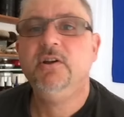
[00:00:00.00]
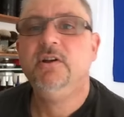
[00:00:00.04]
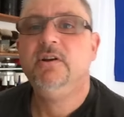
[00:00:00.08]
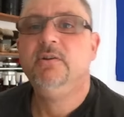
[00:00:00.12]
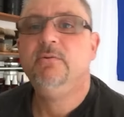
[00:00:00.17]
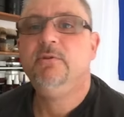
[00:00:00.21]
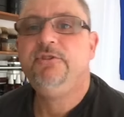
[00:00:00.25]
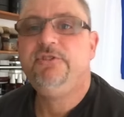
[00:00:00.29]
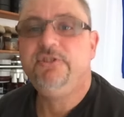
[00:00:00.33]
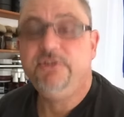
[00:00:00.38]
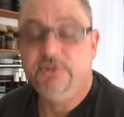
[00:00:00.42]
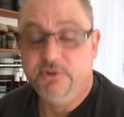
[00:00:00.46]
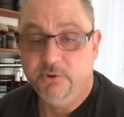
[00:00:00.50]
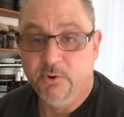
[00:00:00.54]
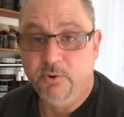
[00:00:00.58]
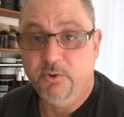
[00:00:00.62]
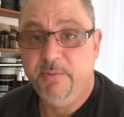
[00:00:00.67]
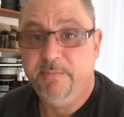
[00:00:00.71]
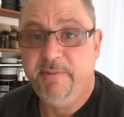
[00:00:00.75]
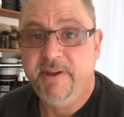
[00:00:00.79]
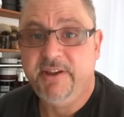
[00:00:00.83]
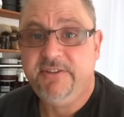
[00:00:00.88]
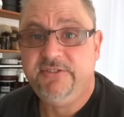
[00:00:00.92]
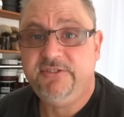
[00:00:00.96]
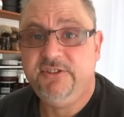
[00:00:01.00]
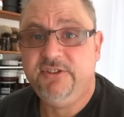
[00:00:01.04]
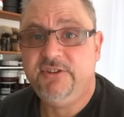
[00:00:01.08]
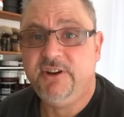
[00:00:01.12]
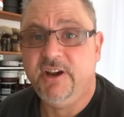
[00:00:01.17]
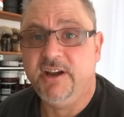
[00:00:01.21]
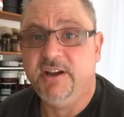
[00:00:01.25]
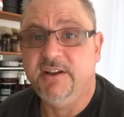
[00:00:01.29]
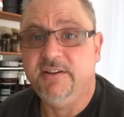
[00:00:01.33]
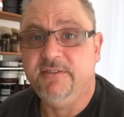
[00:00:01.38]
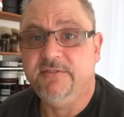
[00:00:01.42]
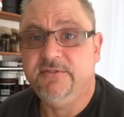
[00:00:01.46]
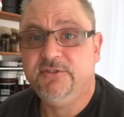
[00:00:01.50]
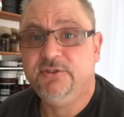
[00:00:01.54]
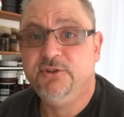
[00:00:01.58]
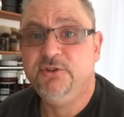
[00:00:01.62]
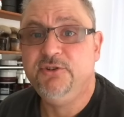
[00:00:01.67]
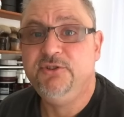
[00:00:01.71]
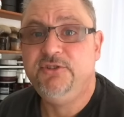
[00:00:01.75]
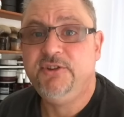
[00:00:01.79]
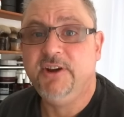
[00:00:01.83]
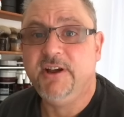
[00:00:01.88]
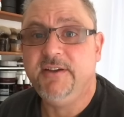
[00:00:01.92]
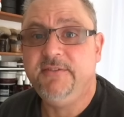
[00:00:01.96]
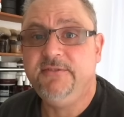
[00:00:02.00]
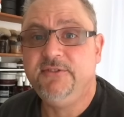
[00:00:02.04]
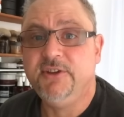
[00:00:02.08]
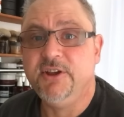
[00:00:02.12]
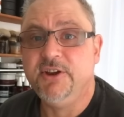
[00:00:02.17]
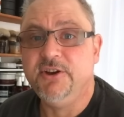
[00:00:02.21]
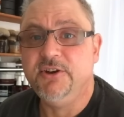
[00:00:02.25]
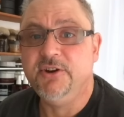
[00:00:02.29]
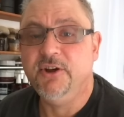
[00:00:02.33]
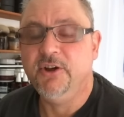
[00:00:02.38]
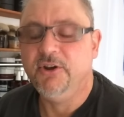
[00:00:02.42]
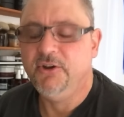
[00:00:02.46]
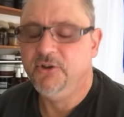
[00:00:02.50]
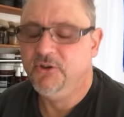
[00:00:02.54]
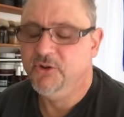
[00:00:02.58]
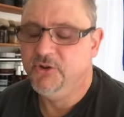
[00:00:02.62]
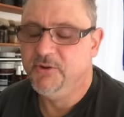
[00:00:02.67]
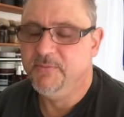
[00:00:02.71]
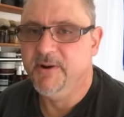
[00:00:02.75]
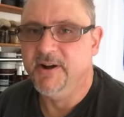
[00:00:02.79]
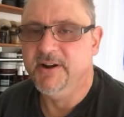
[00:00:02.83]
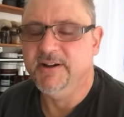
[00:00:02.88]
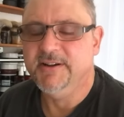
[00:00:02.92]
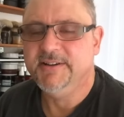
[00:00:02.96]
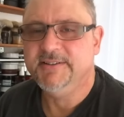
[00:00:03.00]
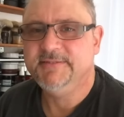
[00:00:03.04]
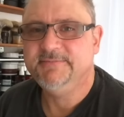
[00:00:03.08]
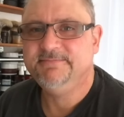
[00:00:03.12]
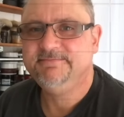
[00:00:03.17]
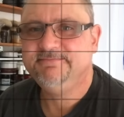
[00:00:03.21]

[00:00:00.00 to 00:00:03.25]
wishing you all the best of shaves, good shaves and goodbye.